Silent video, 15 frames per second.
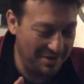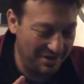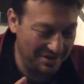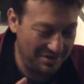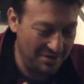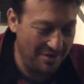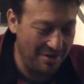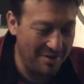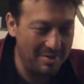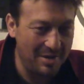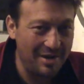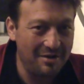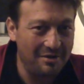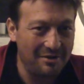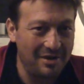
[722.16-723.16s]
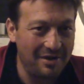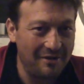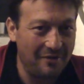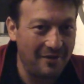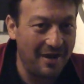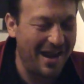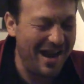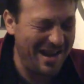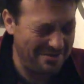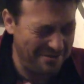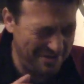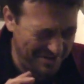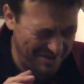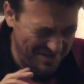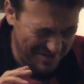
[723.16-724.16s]
an entire paragraph at
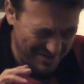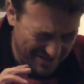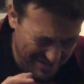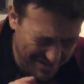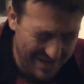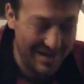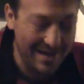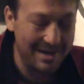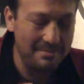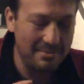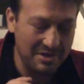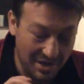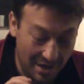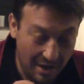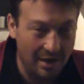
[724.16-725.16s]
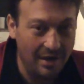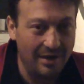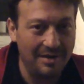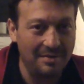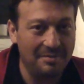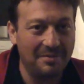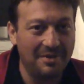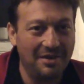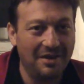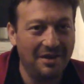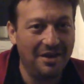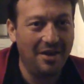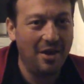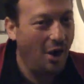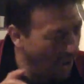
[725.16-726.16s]
the same time.
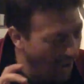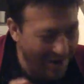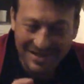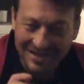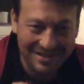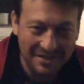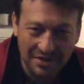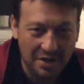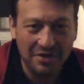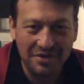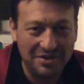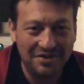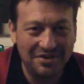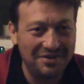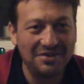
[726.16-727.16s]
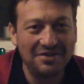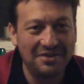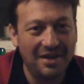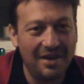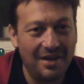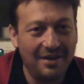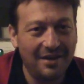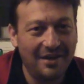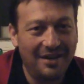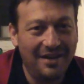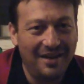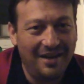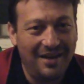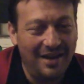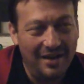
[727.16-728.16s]
I didn't know you could do that,
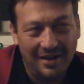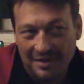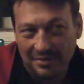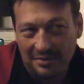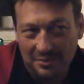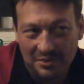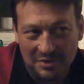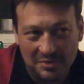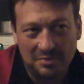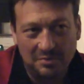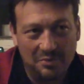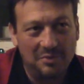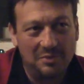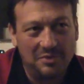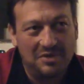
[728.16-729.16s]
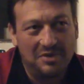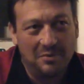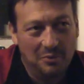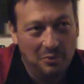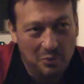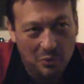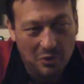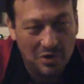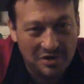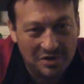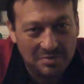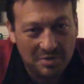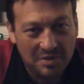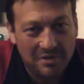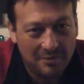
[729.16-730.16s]
and it was the
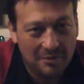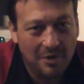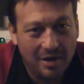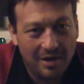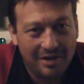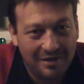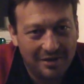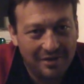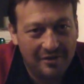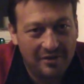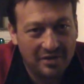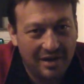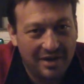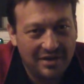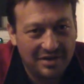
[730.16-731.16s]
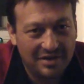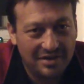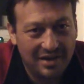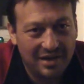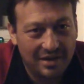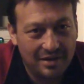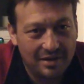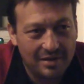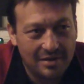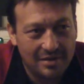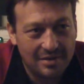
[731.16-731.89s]
worst bit of writing I'd ever actually done